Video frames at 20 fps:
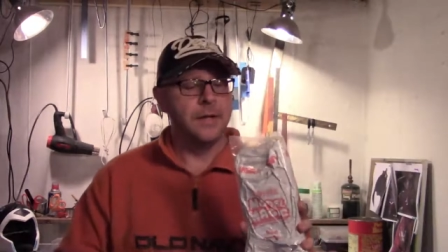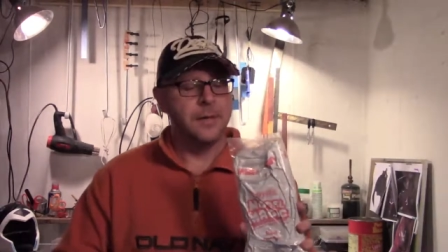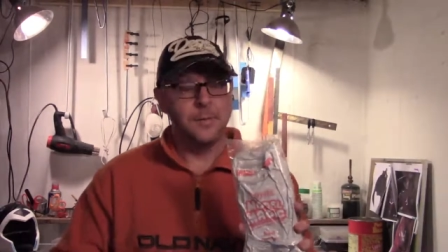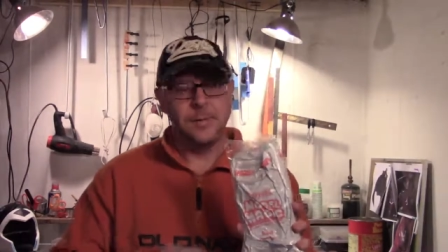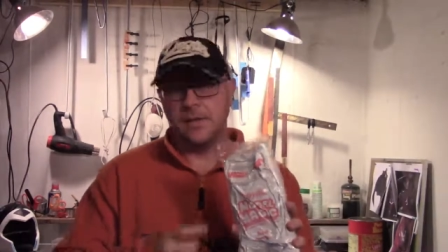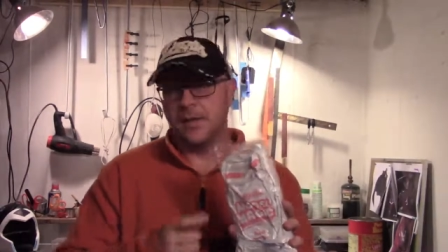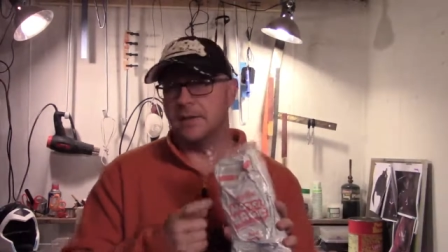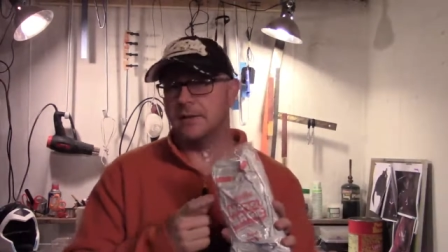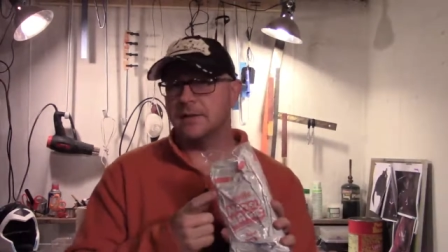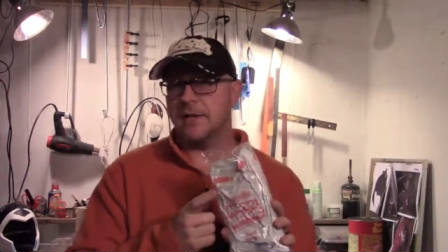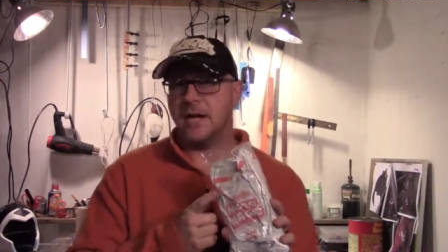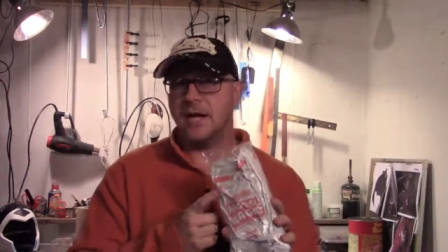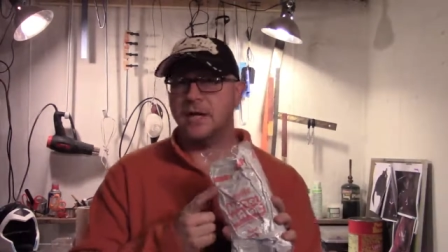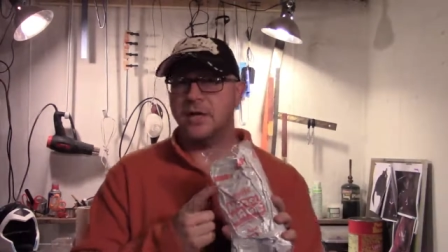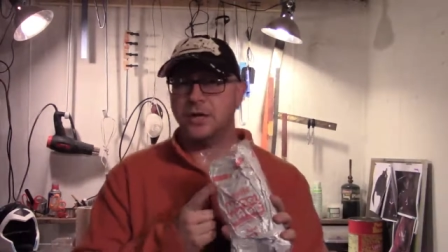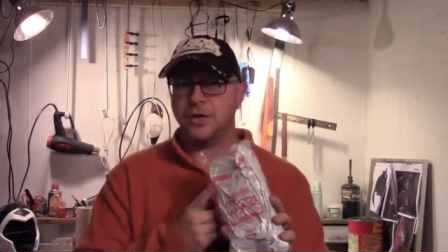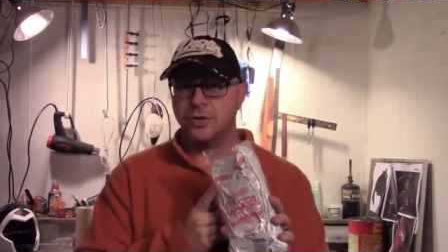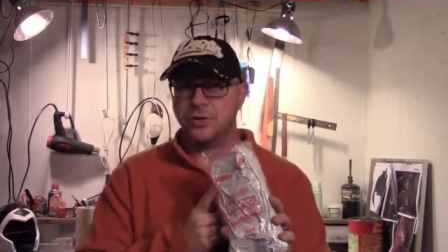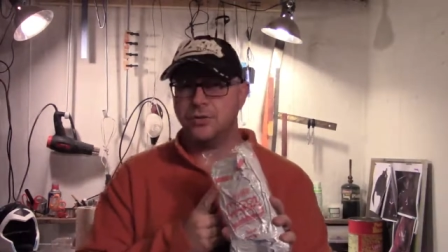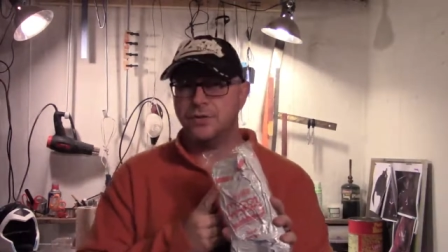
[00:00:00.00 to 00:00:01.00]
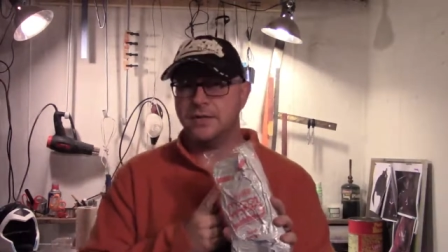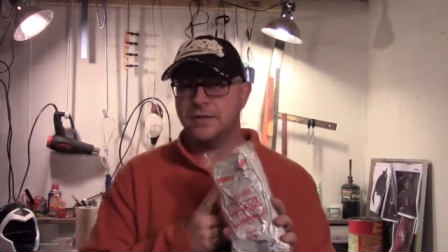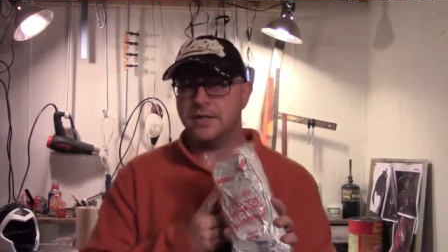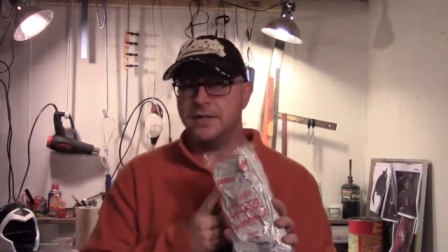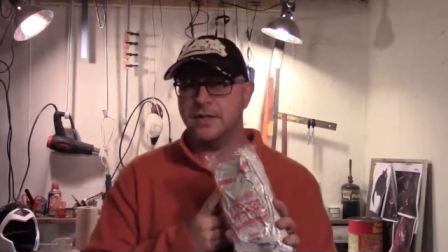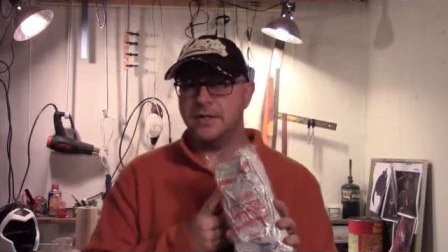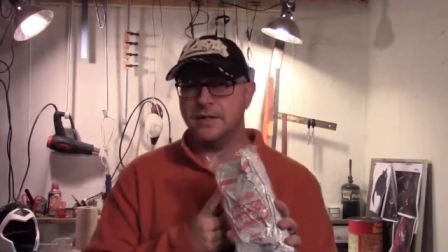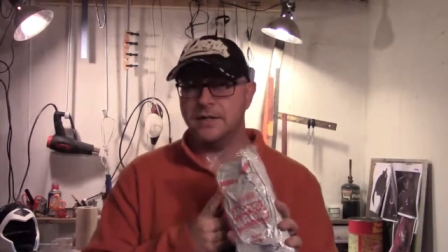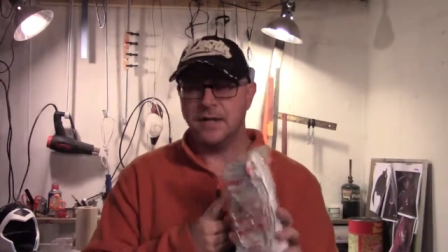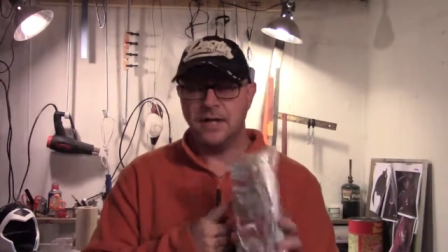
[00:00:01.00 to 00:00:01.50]
because I use
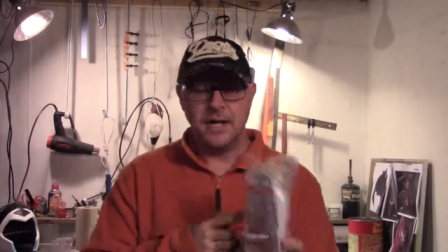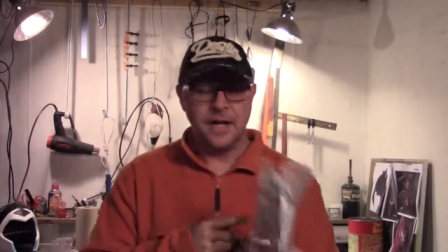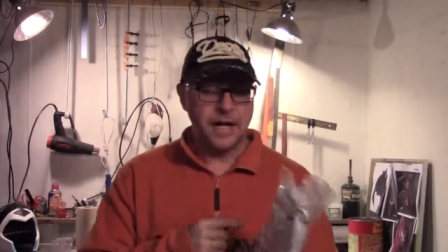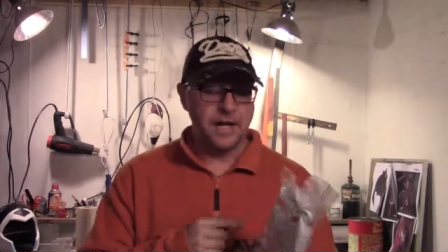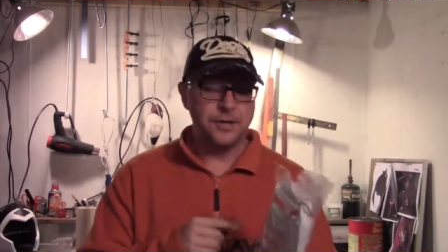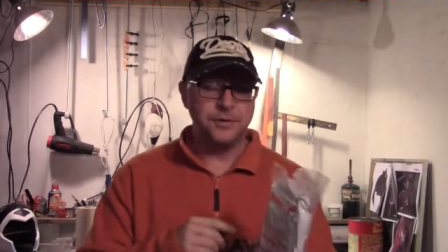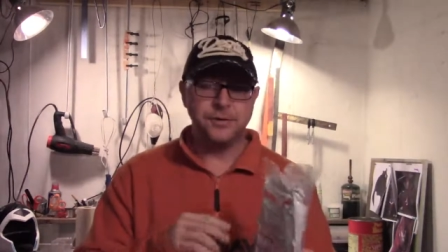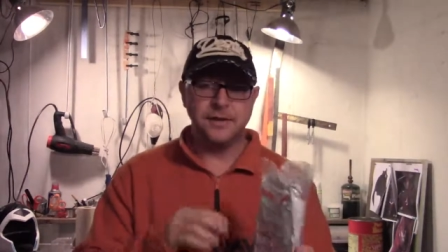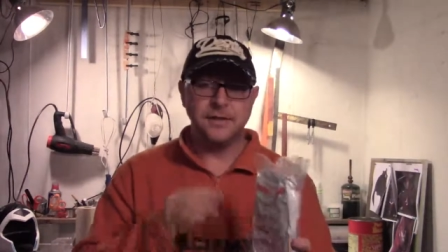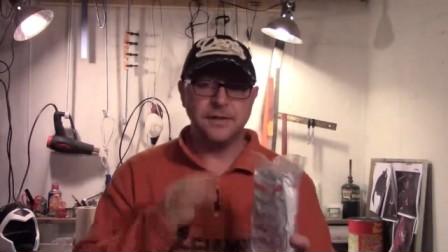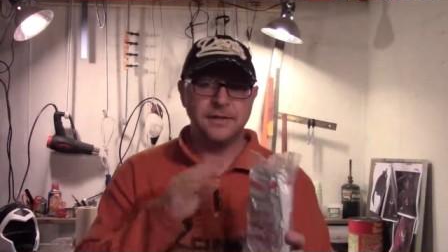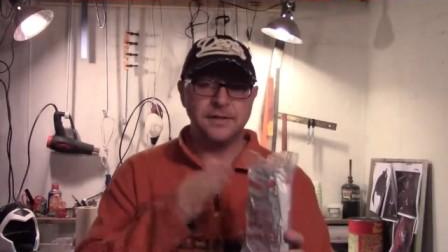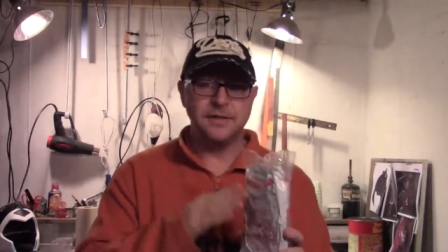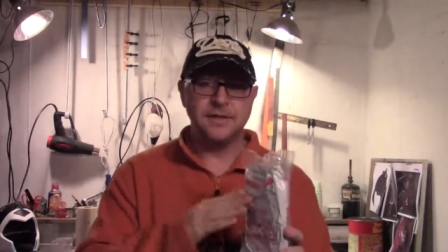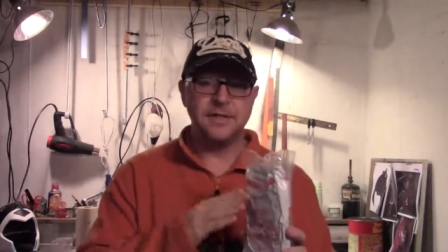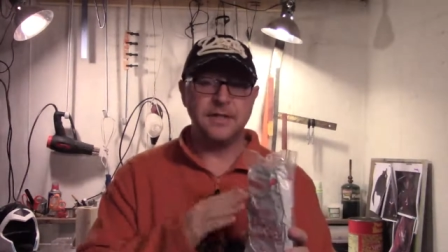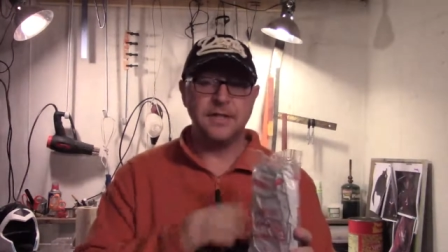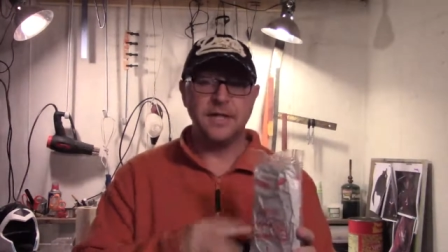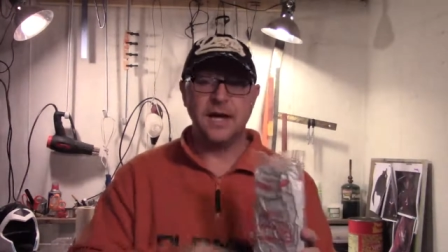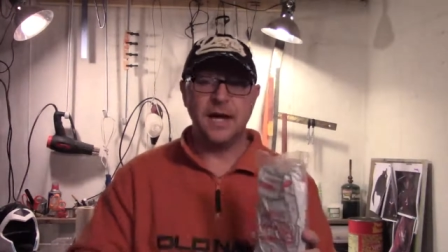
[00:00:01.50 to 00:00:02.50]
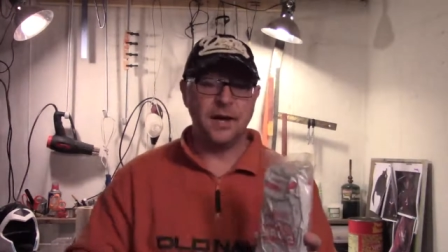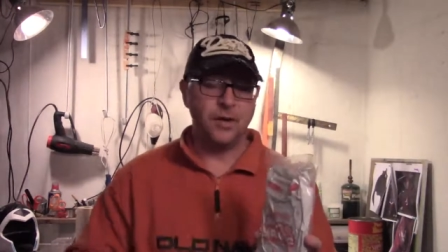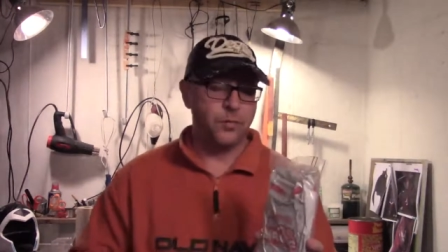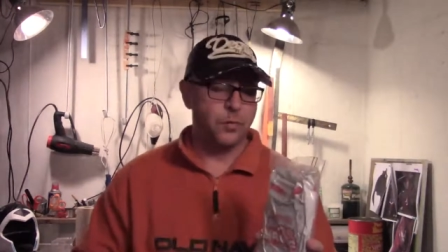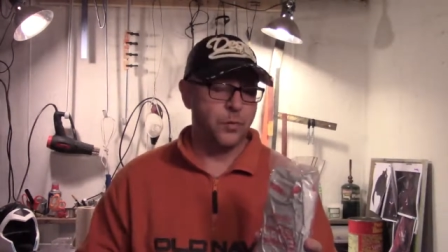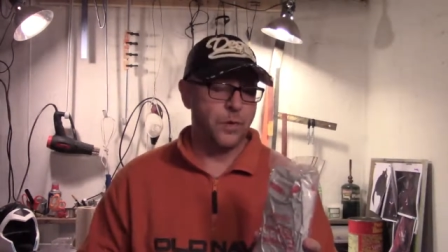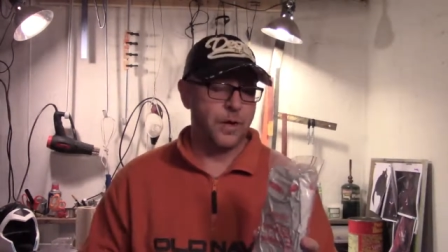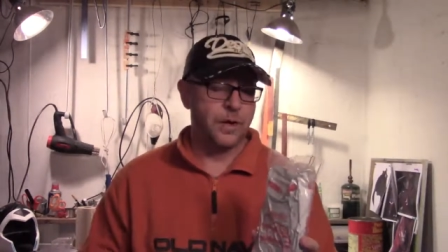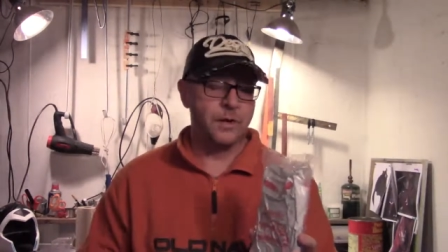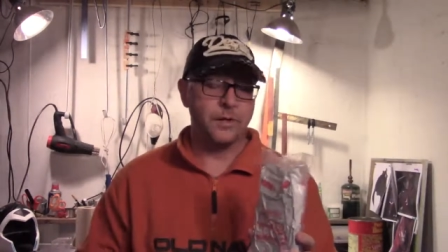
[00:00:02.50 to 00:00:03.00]
this and you can see how
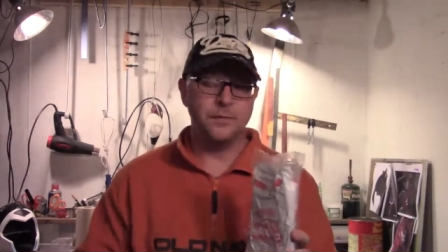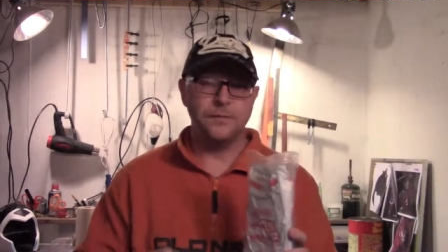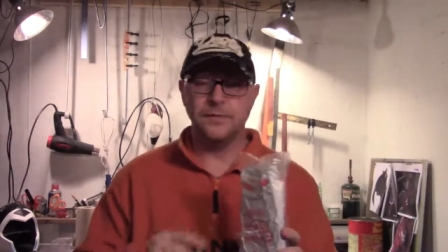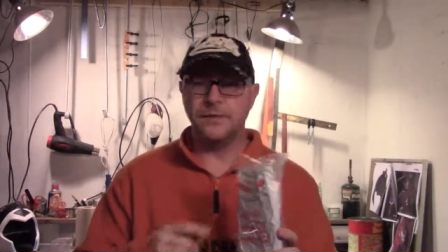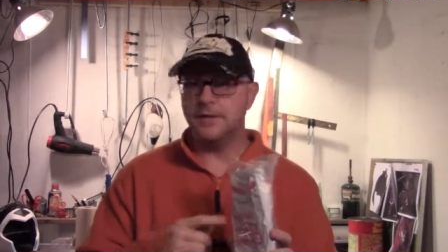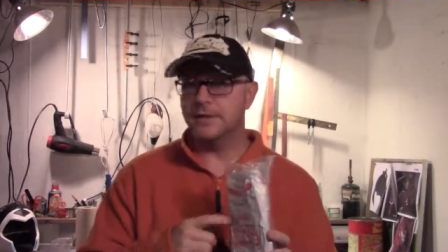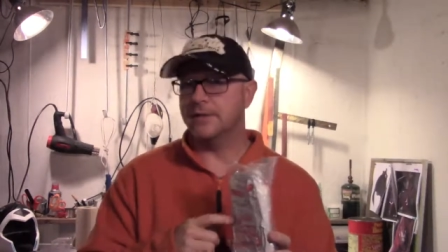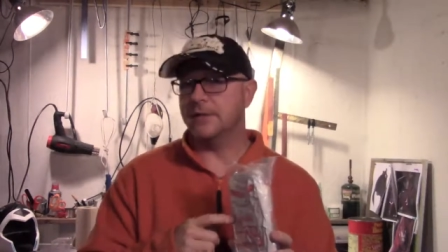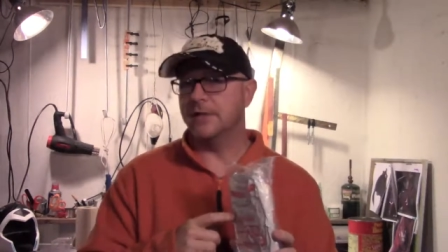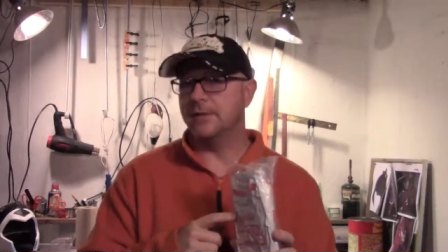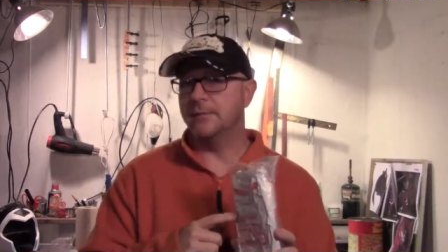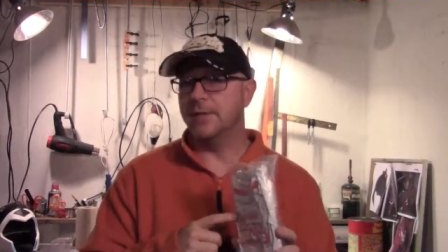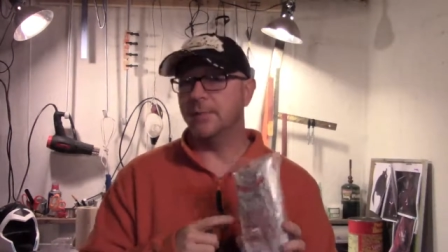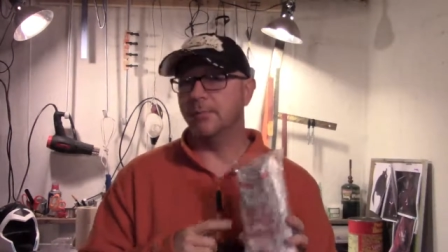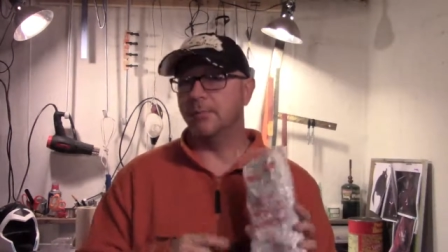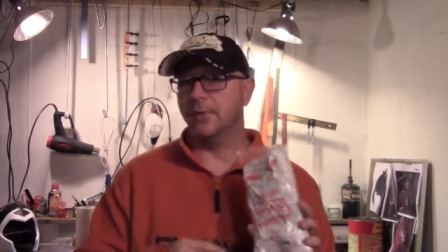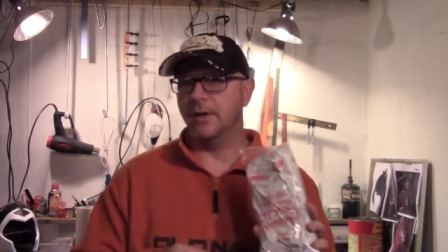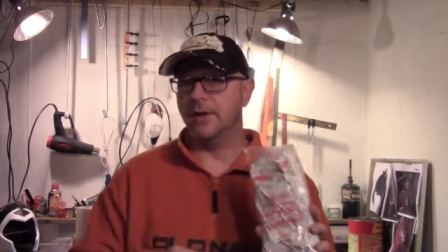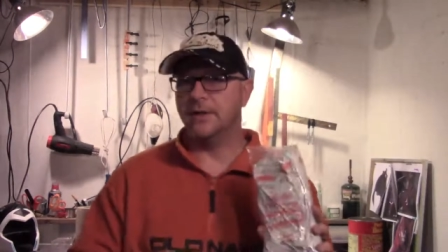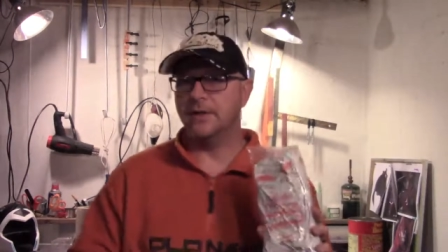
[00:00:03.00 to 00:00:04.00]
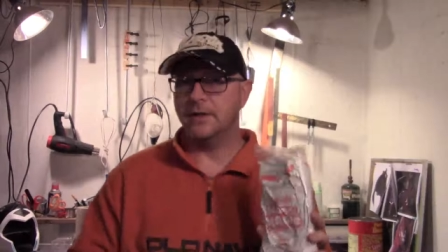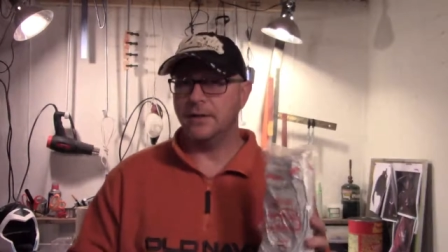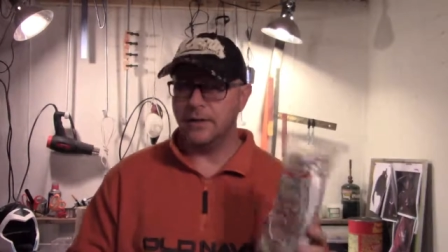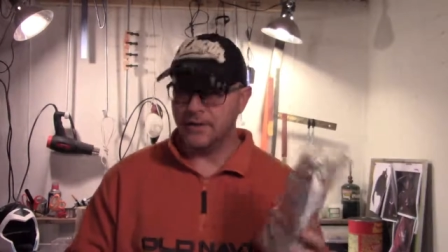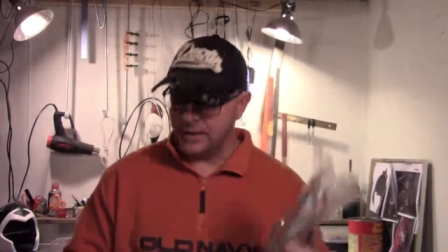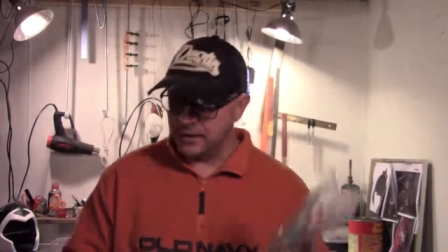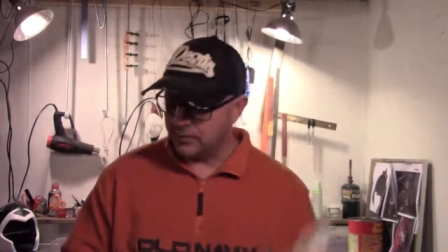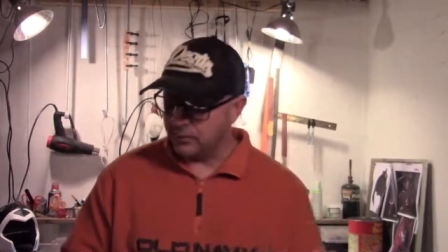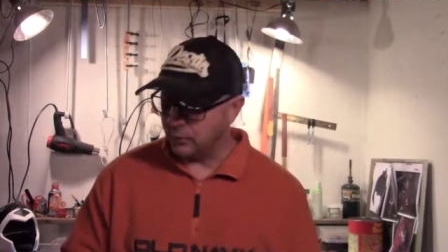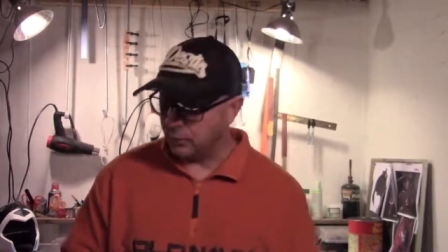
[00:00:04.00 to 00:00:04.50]
well this can be
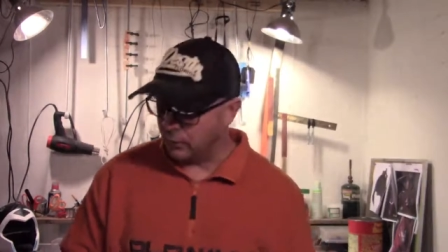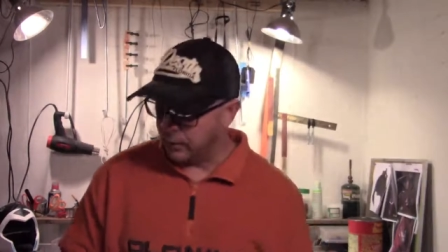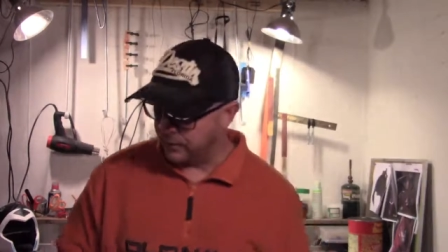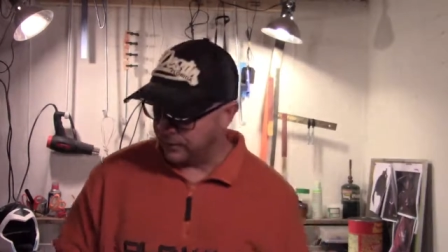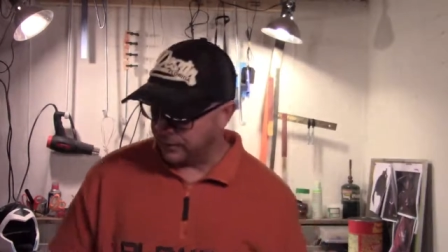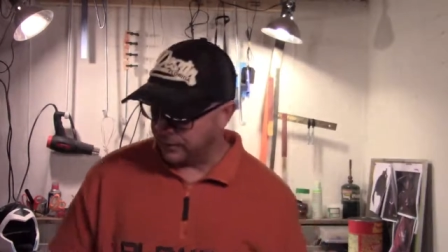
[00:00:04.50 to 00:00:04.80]
blended in with